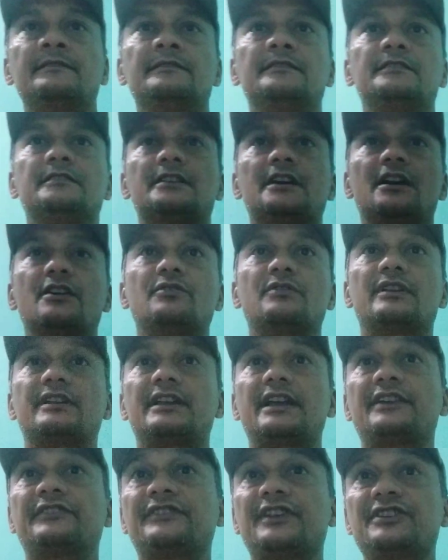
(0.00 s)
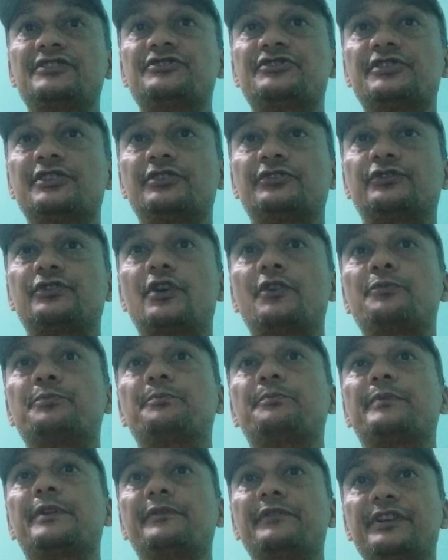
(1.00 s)
Now, essentials
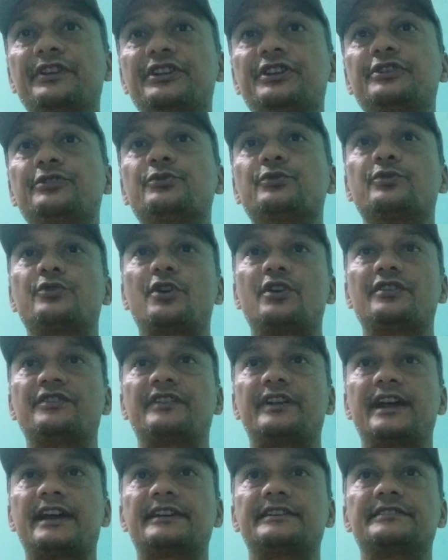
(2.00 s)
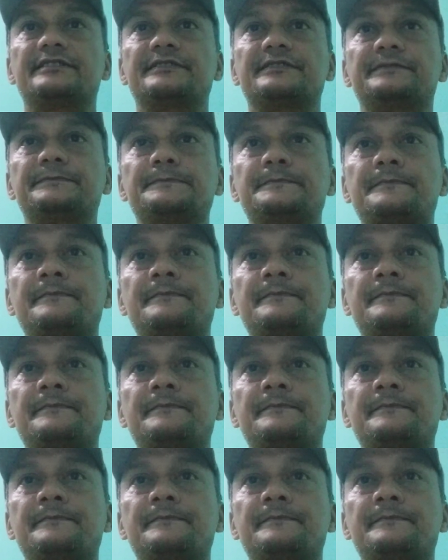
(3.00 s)
of privity to contract